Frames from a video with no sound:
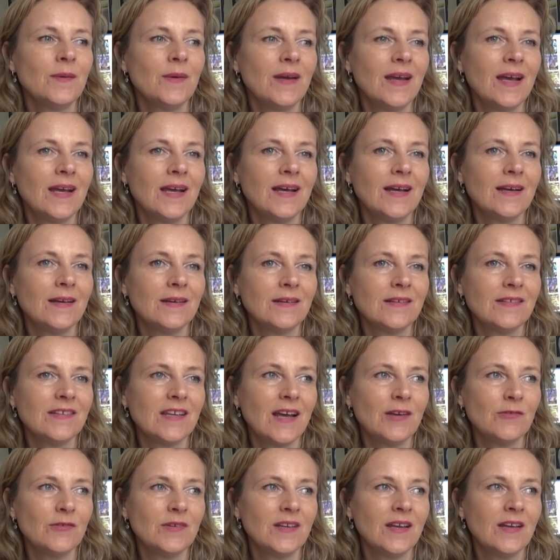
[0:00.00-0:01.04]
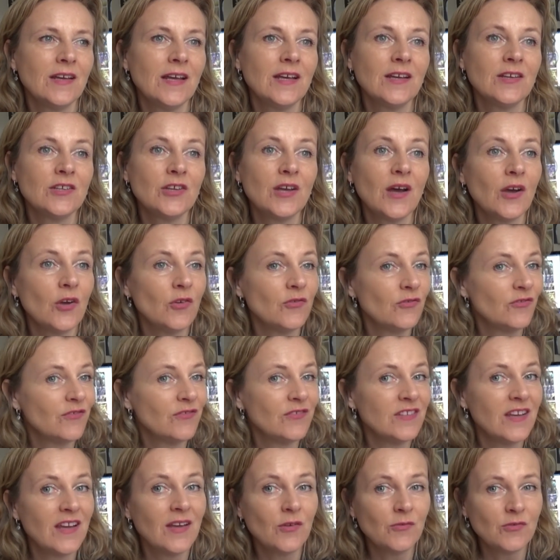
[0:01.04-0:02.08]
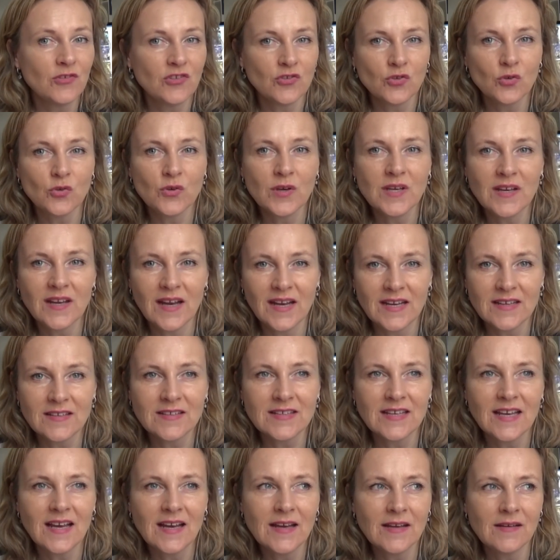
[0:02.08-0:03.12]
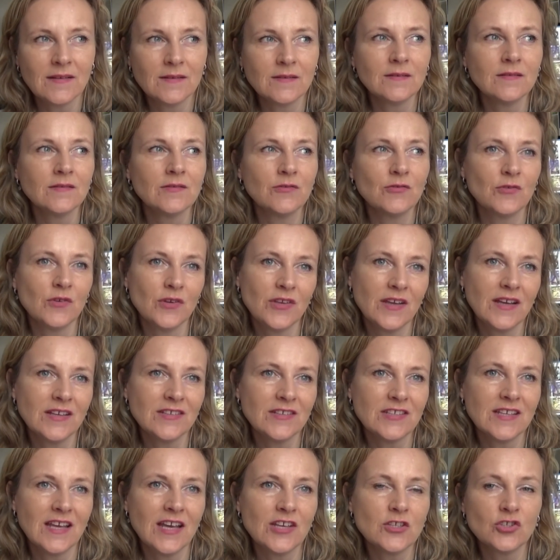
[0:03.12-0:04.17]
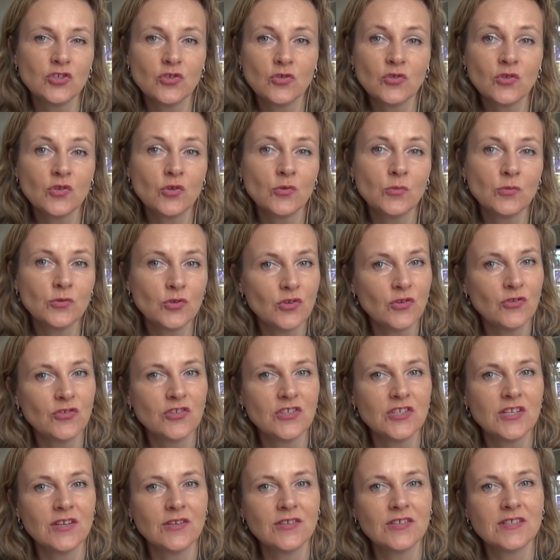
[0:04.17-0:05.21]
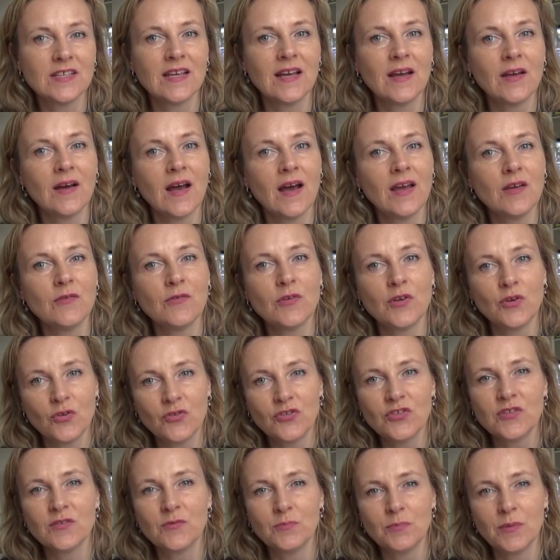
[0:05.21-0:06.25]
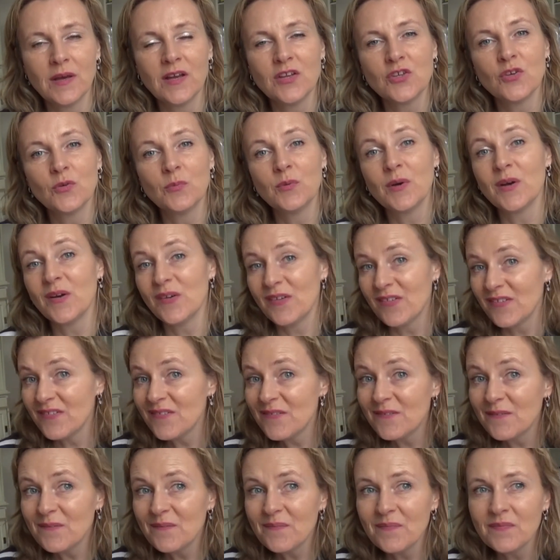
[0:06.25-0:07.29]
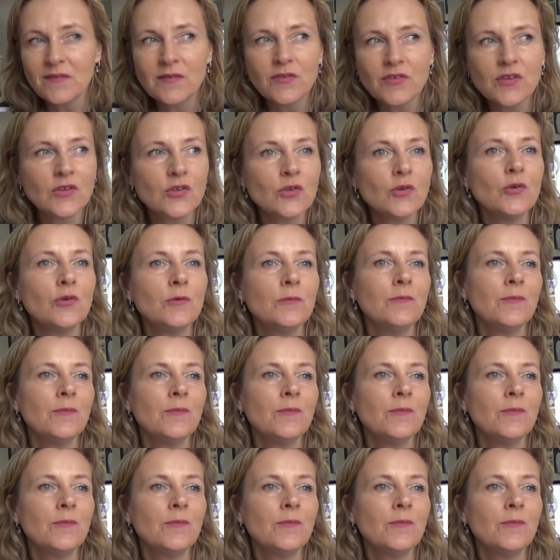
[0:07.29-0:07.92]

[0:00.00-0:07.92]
And definitely no deep storylines yet. For this age group, you still see a lot of use of picture books, too.